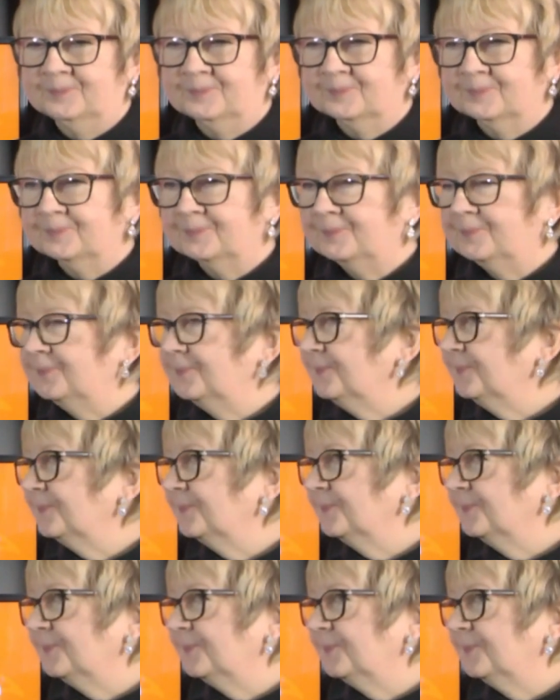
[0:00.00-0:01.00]

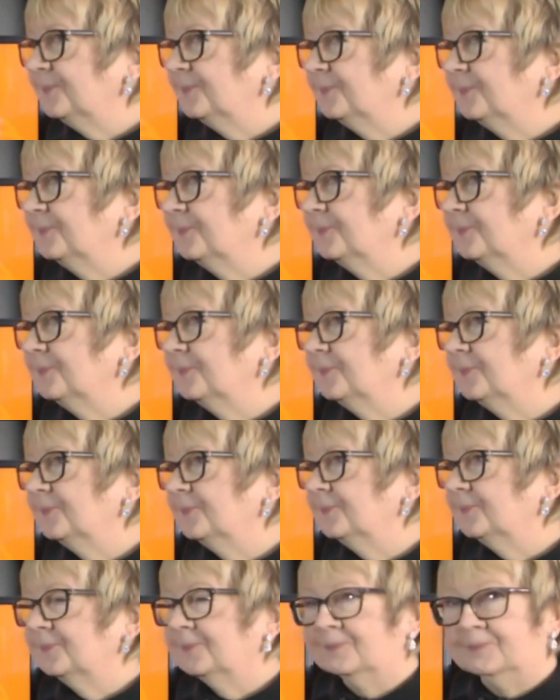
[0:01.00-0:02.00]

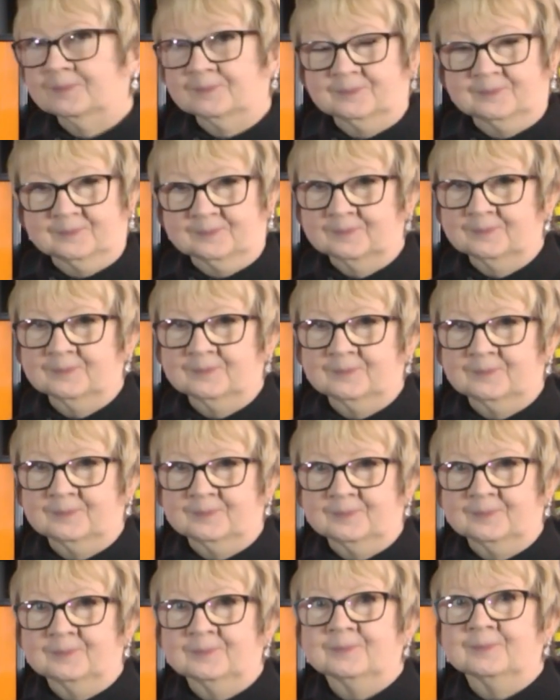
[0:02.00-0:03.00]

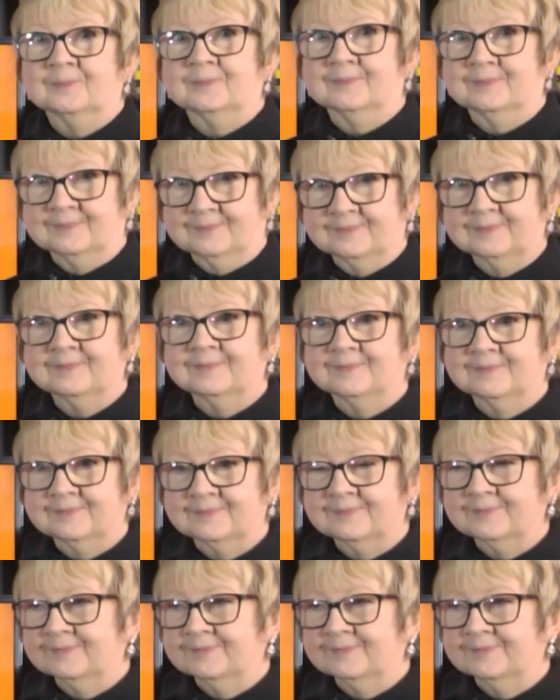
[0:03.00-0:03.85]
(not speaking)